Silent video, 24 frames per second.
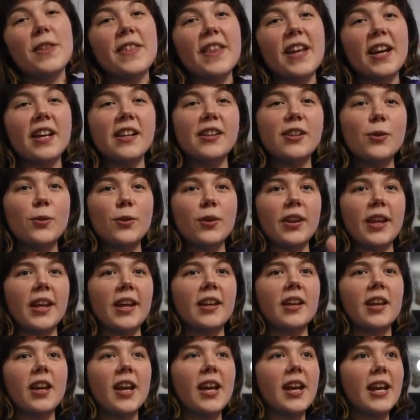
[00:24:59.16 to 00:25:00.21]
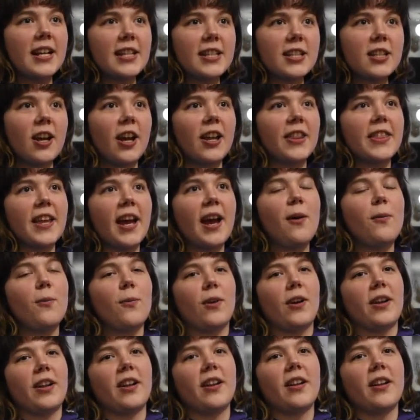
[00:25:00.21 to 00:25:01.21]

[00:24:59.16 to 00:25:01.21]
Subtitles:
But then you were like, it's not that one.